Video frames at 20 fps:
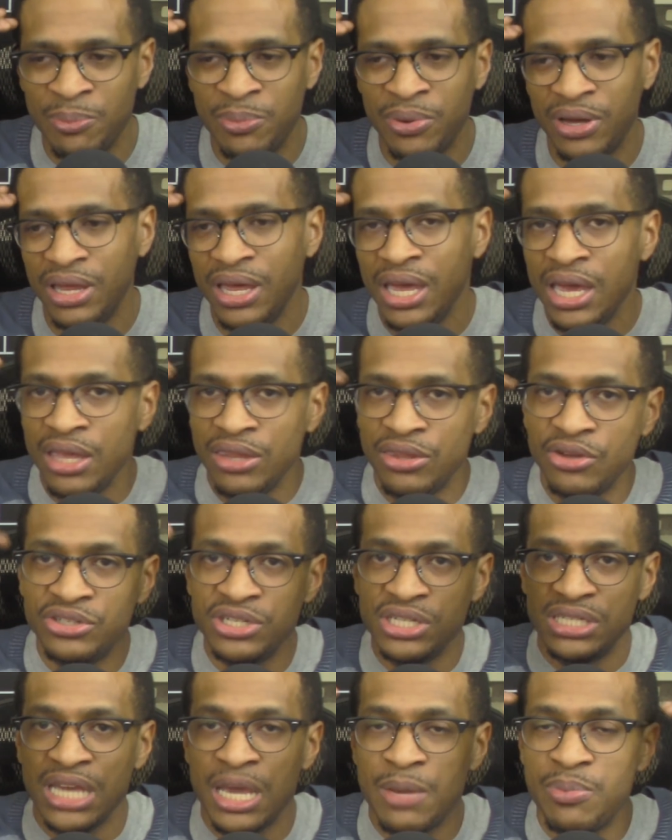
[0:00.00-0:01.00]
but they're
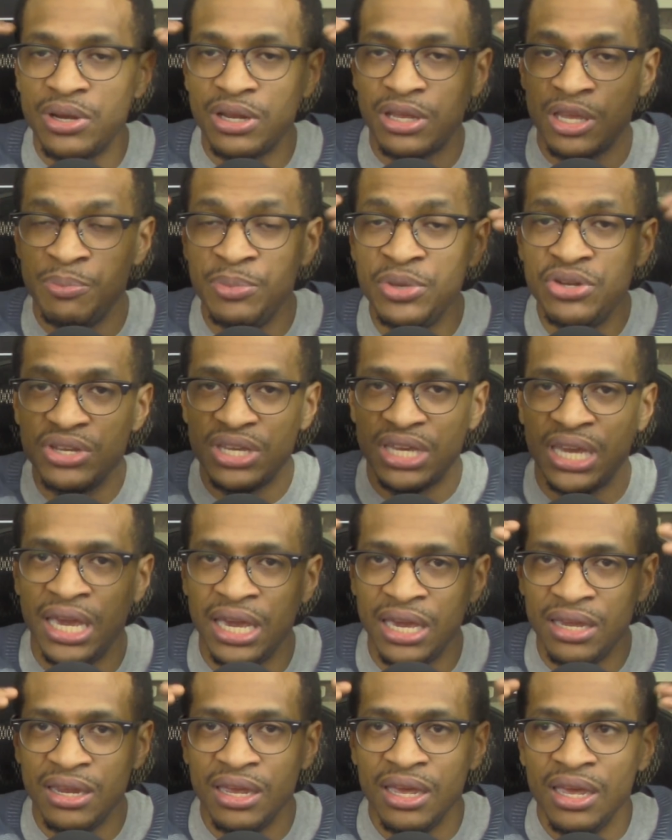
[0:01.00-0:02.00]
just able to
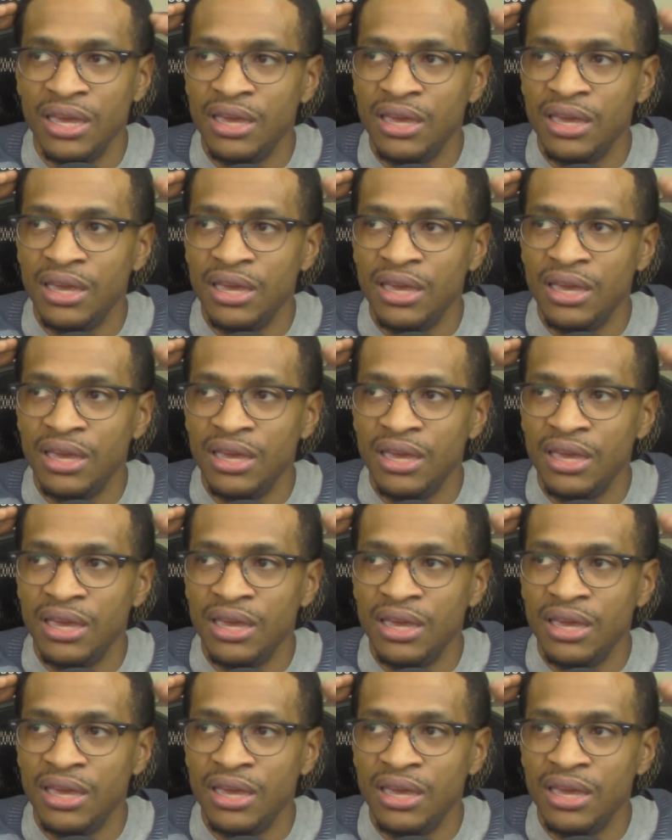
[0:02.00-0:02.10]
communicate,